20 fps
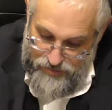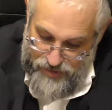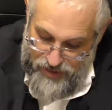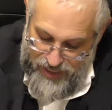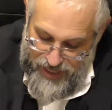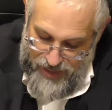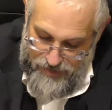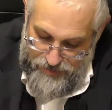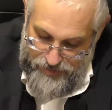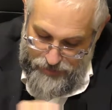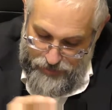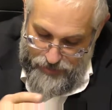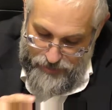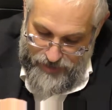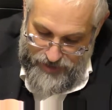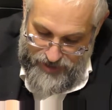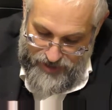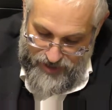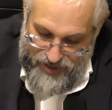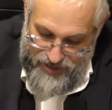want to have before
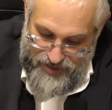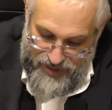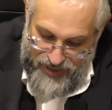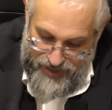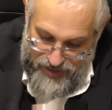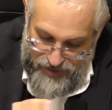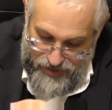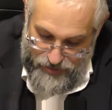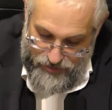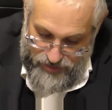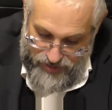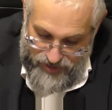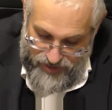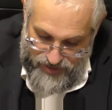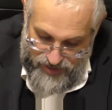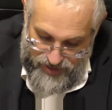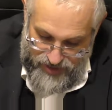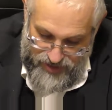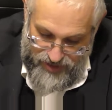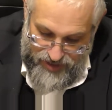my eyes any lowly
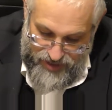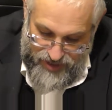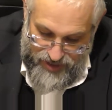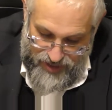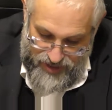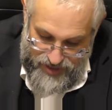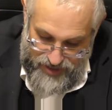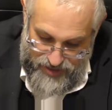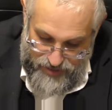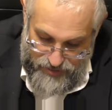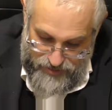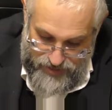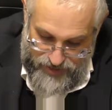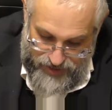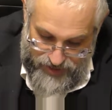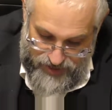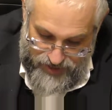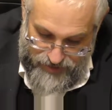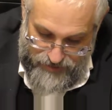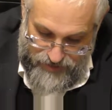thing.
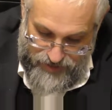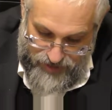Associate tim